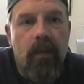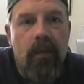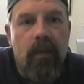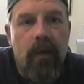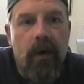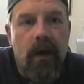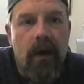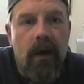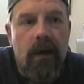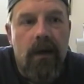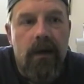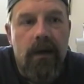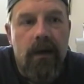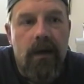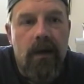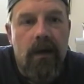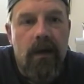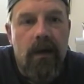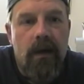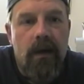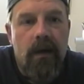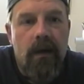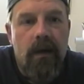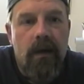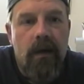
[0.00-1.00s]
But
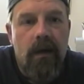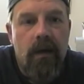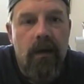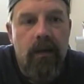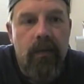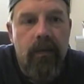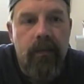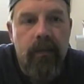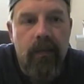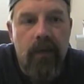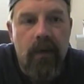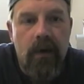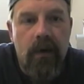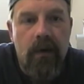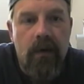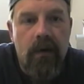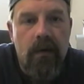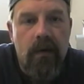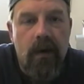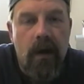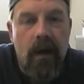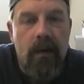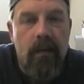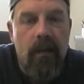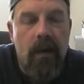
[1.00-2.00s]
out
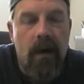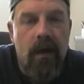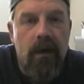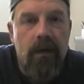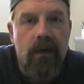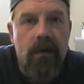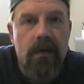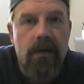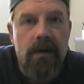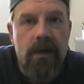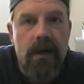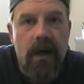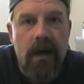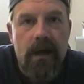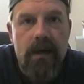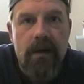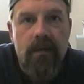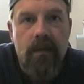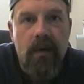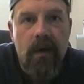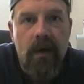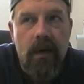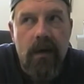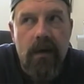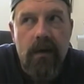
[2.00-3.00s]
of my
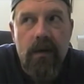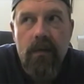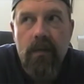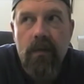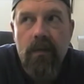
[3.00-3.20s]
enthusiasm, I